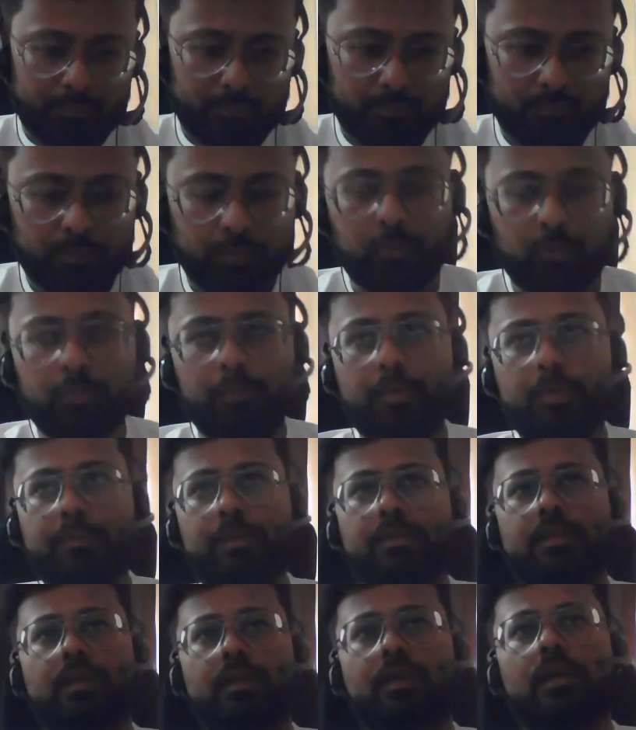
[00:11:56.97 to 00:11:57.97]
So
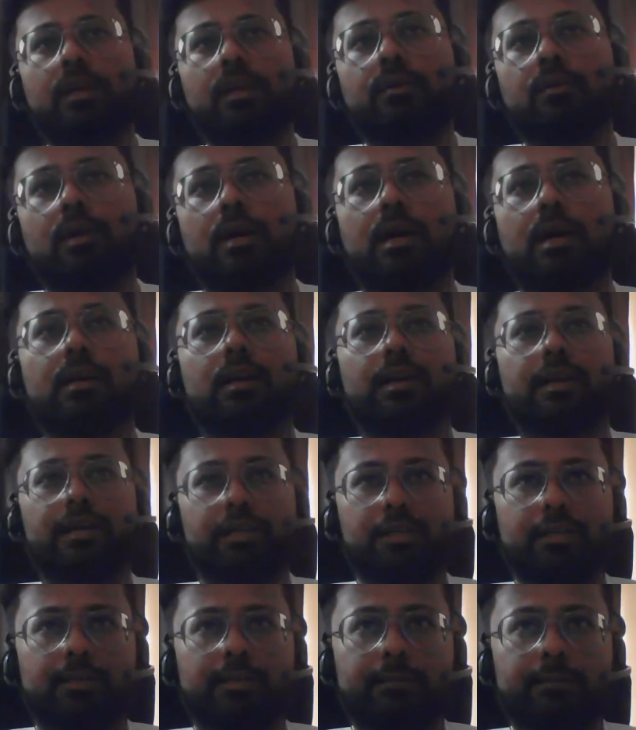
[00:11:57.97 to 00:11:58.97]
basically, you had
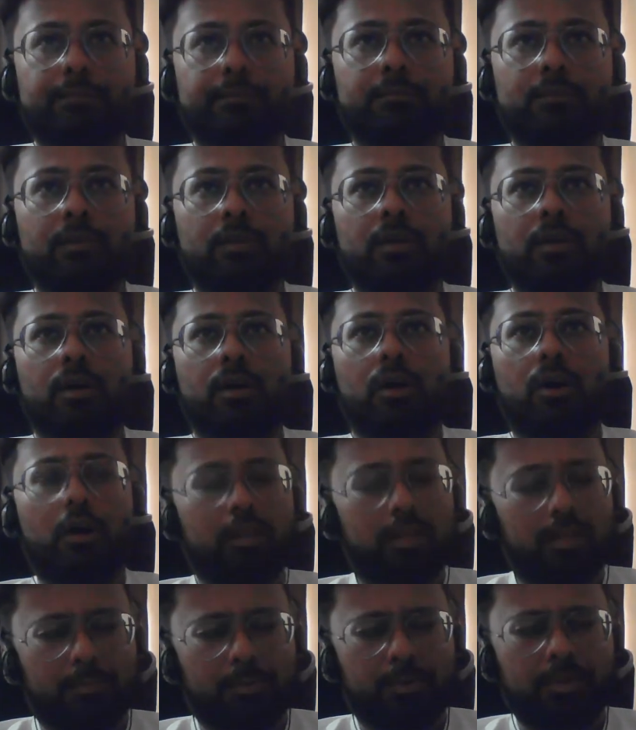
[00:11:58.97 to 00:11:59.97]
like uh,
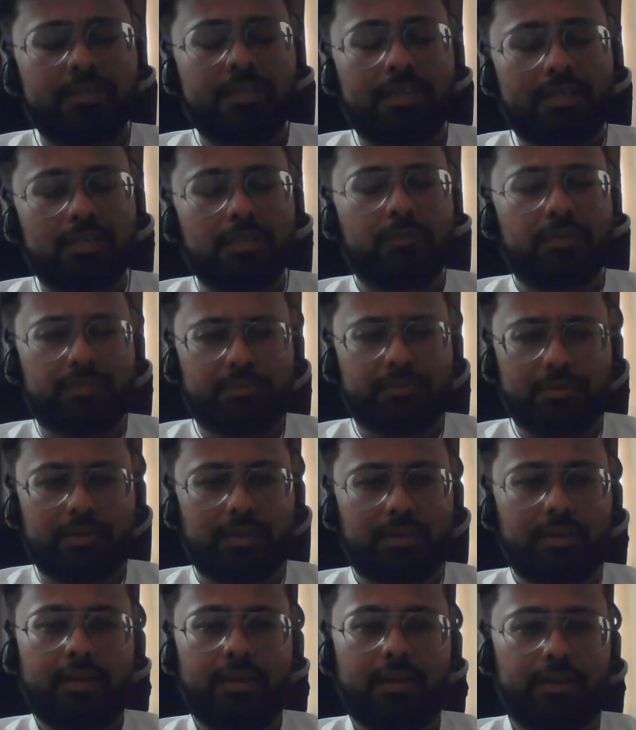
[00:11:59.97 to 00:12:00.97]
all the projects which were
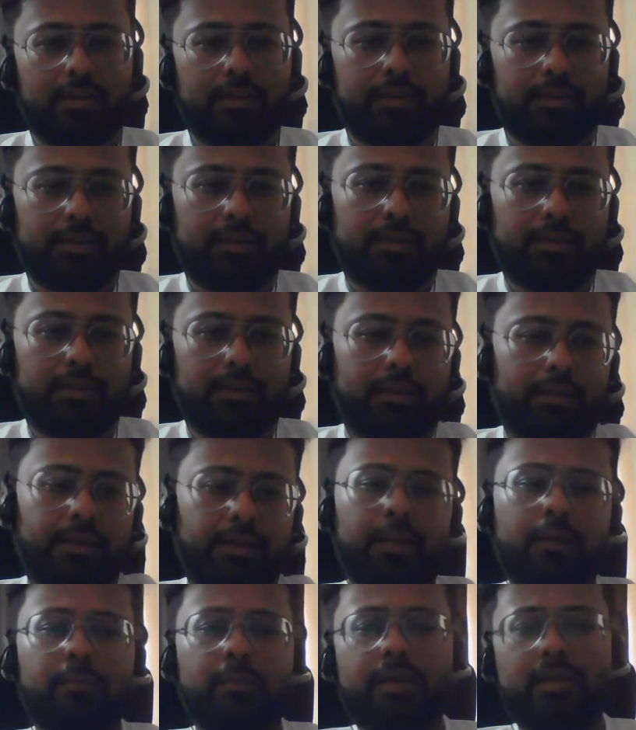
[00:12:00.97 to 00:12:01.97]
there in, in the
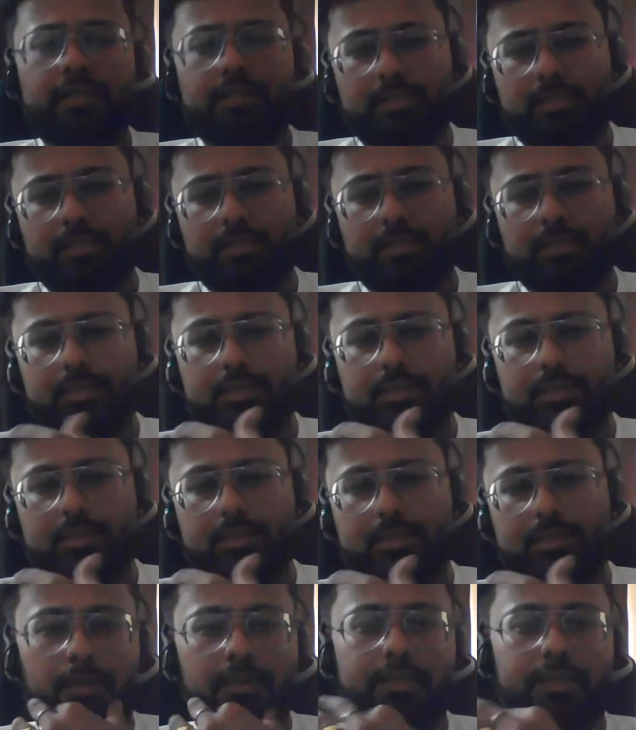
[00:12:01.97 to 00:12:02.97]
DataMites, uh,
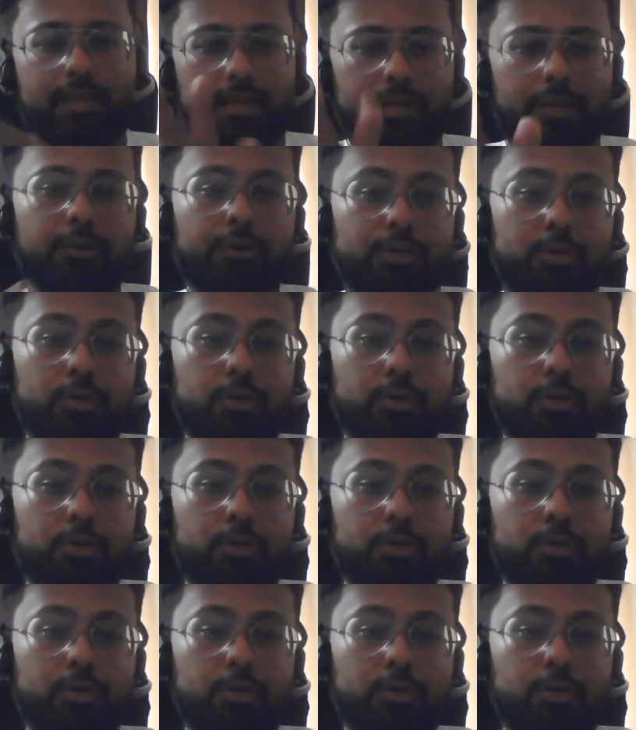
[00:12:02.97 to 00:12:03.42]
basically in your resume.